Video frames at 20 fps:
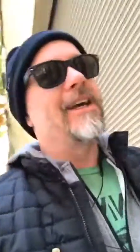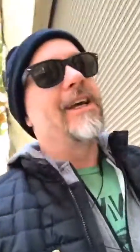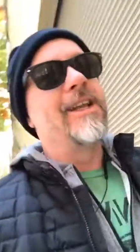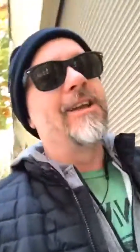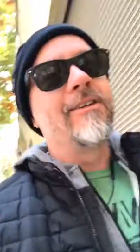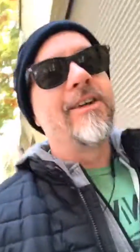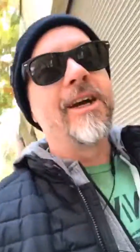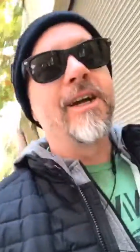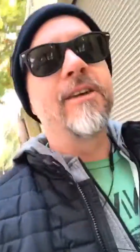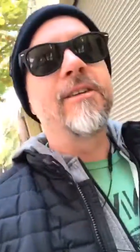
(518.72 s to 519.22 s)

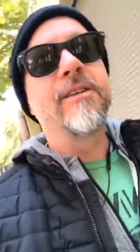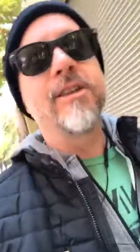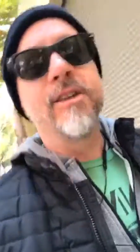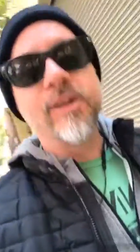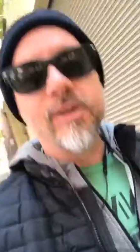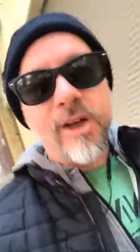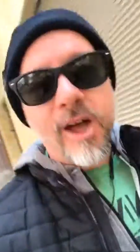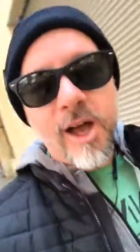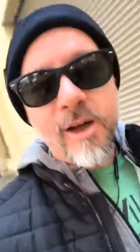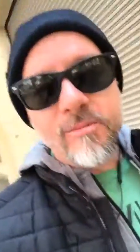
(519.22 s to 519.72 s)
Anyway,
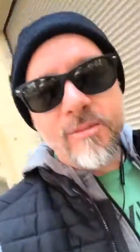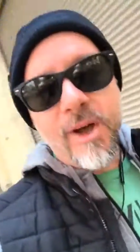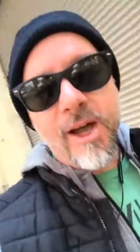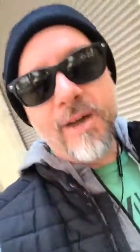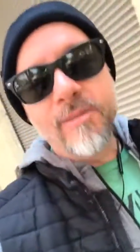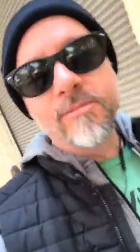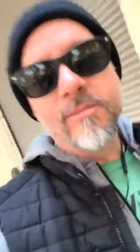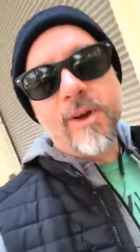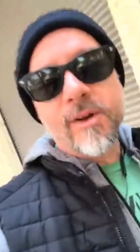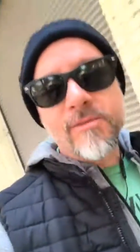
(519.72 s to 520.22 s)

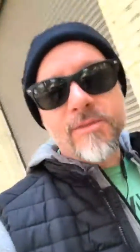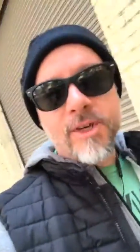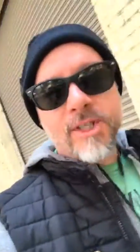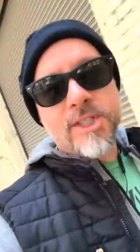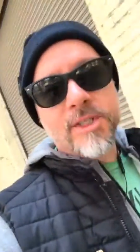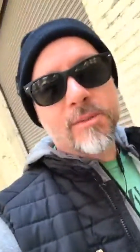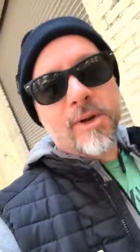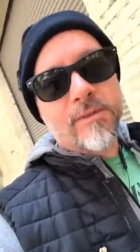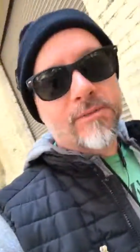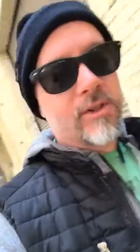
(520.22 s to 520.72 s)
I'm
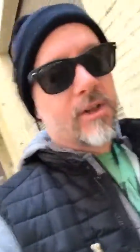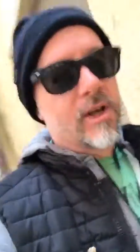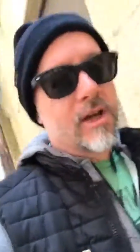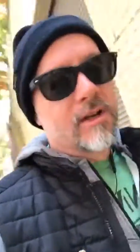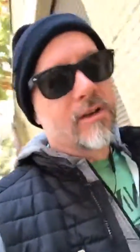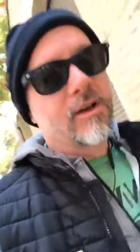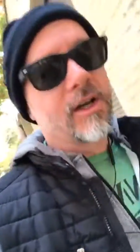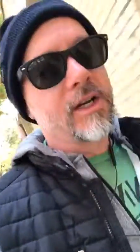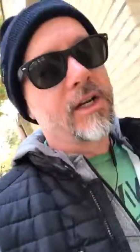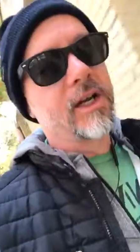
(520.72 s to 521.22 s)
finishing my
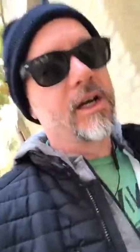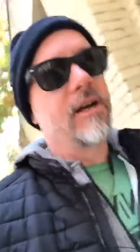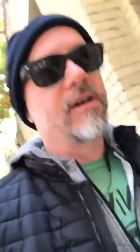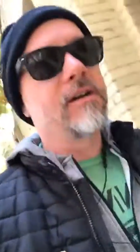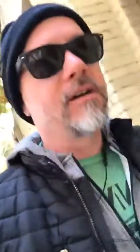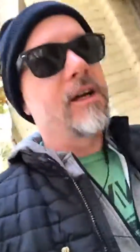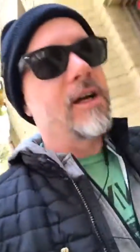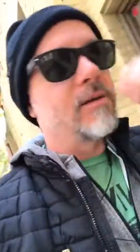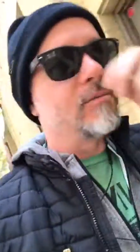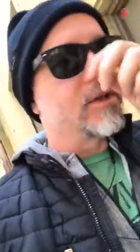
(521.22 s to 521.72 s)
vlog right
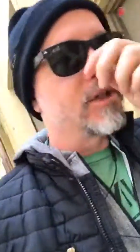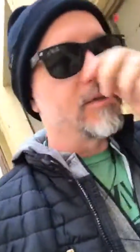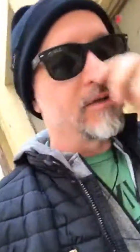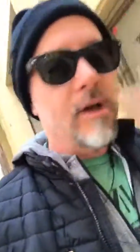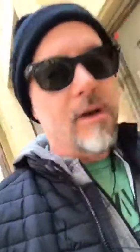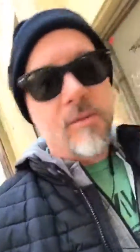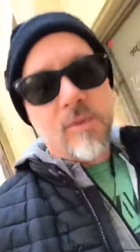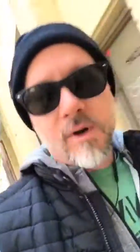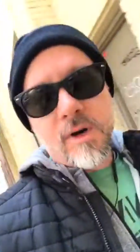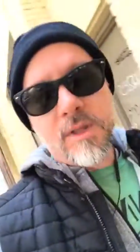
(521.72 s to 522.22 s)
now.
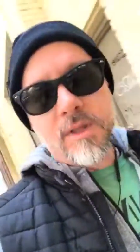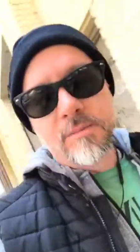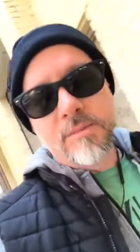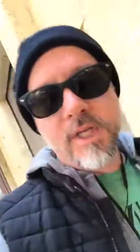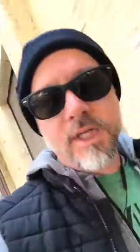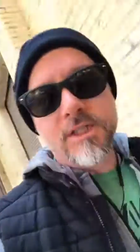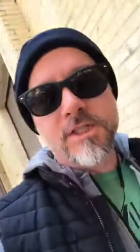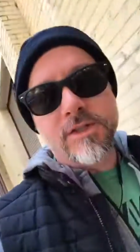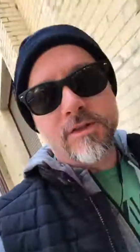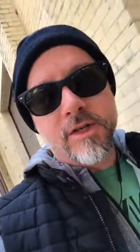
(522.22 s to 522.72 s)
We're on the
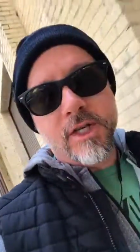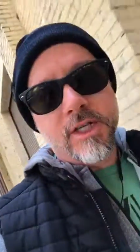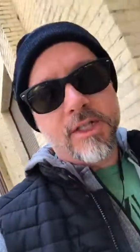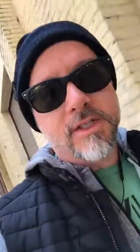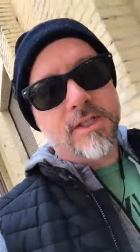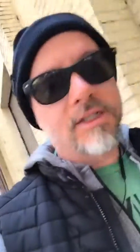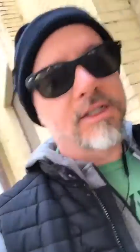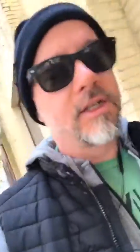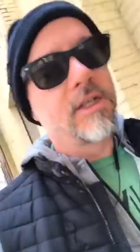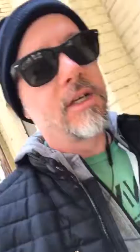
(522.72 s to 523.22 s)
mean
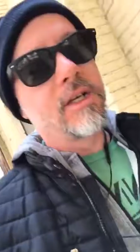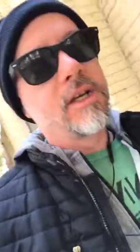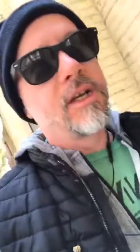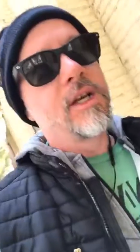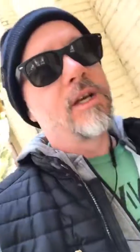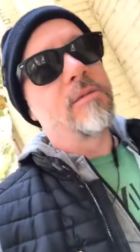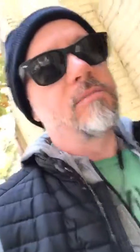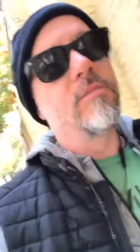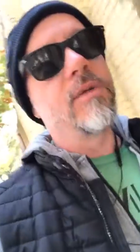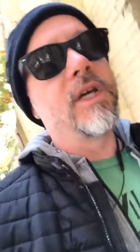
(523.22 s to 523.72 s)
streets
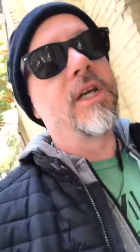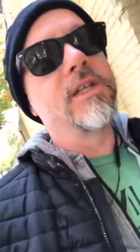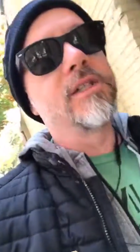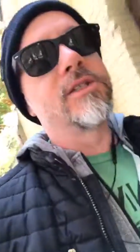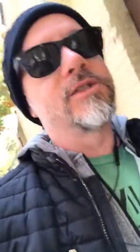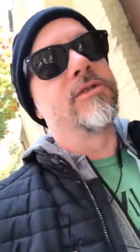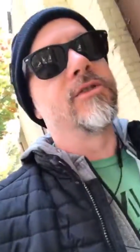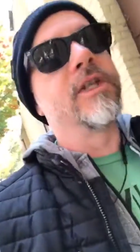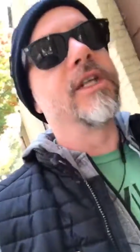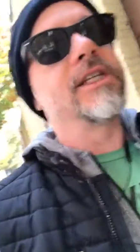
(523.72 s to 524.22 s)

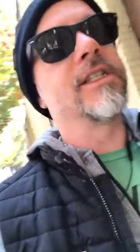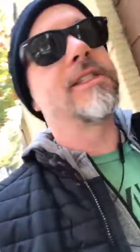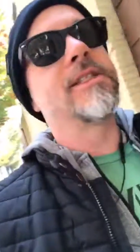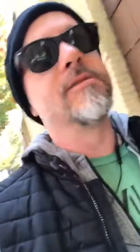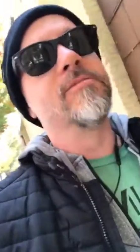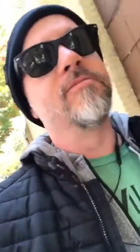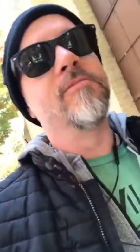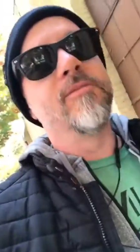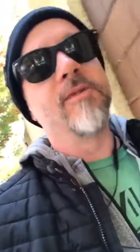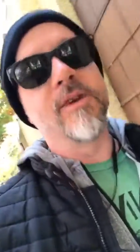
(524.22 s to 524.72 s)

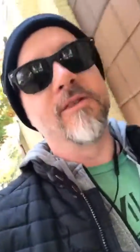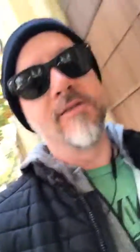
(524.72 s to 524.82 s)
in